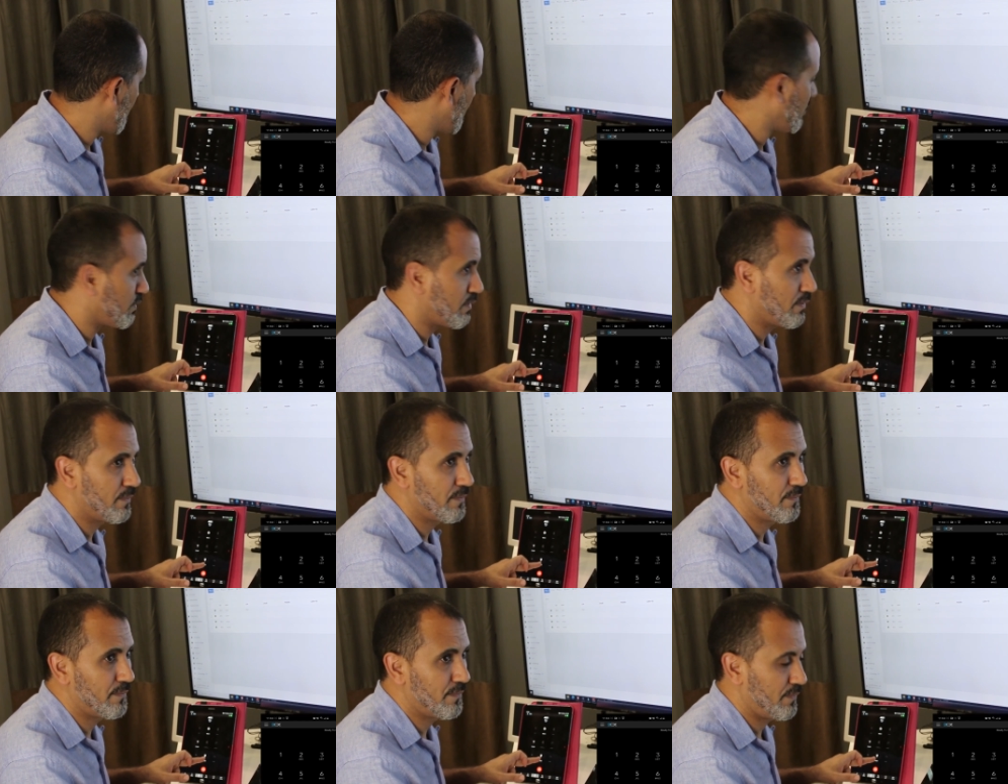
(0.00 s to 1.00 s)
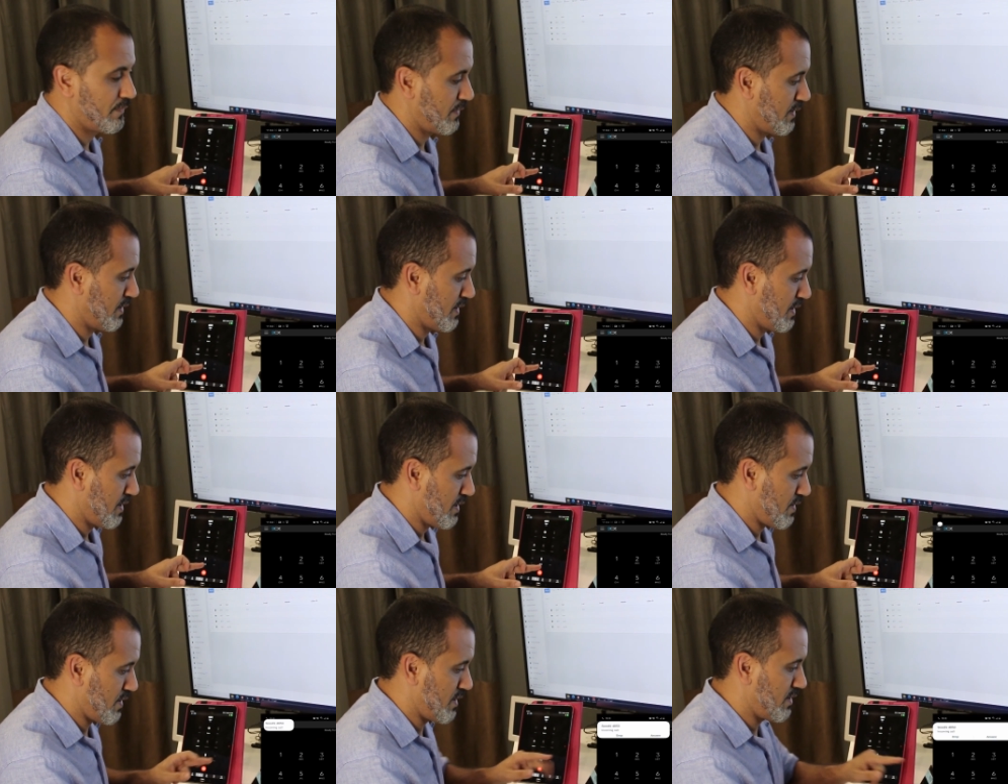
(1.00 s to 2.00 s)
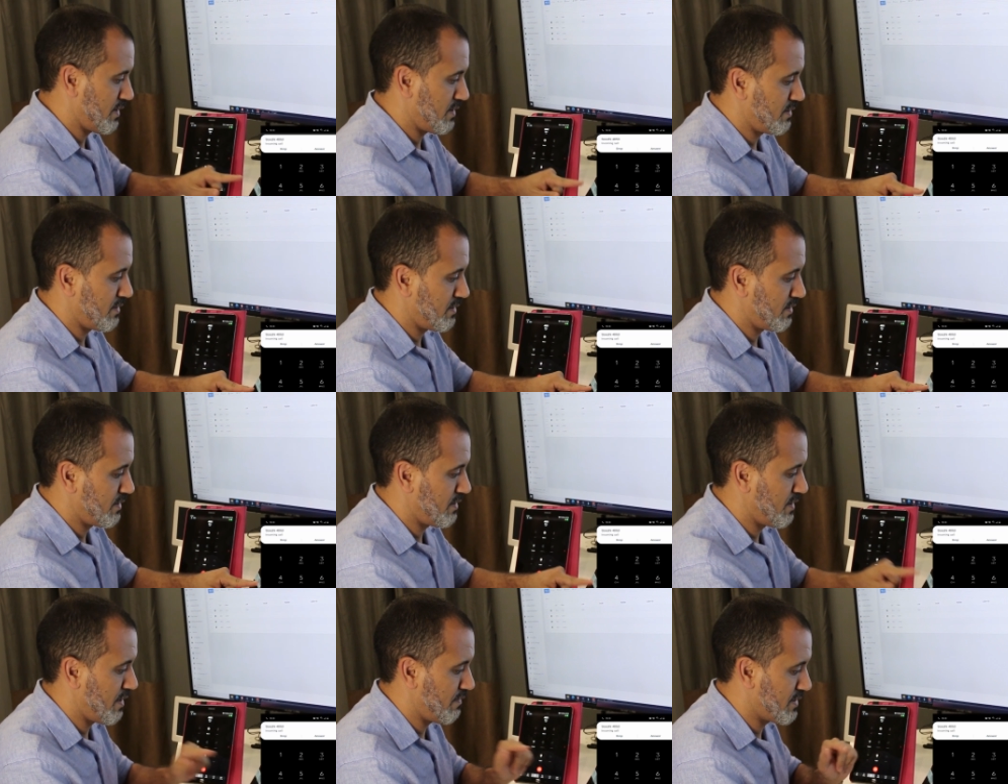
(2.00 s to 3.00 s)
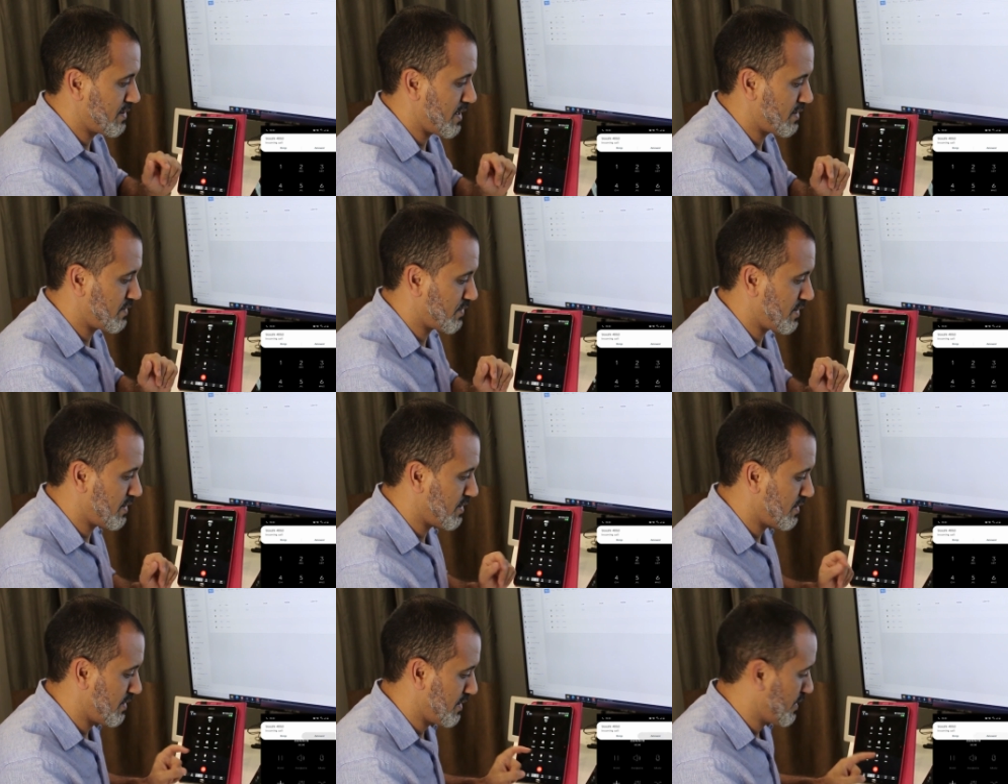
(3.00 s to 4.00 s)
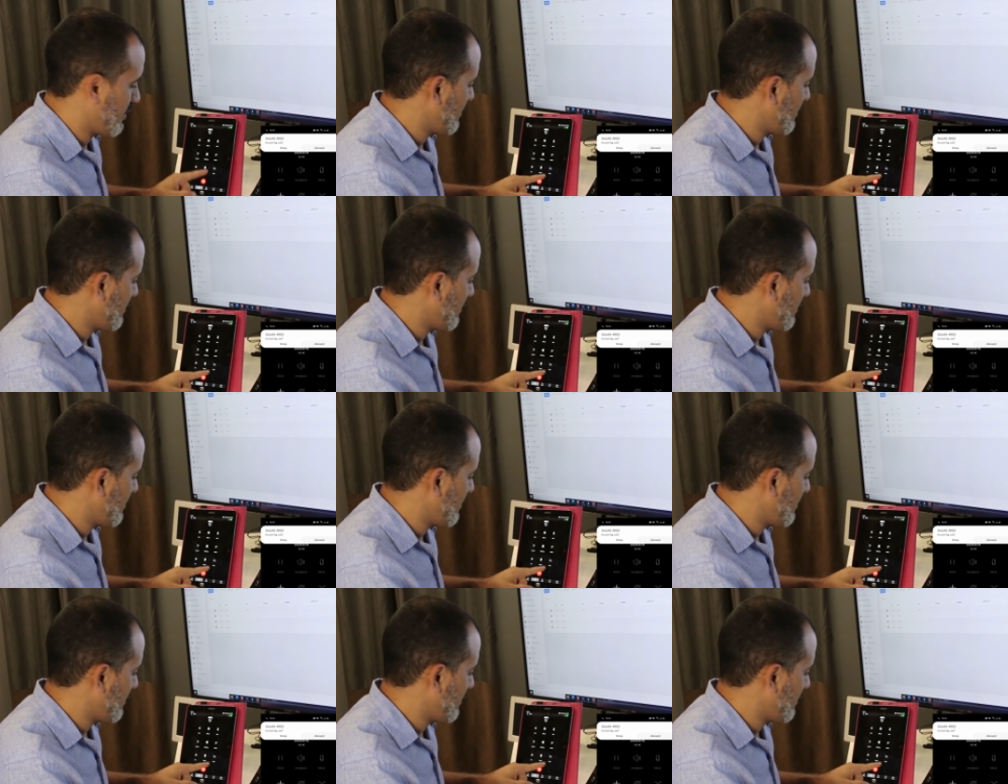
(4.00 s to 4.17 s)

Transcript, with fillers: Call. All right, Dave is answering.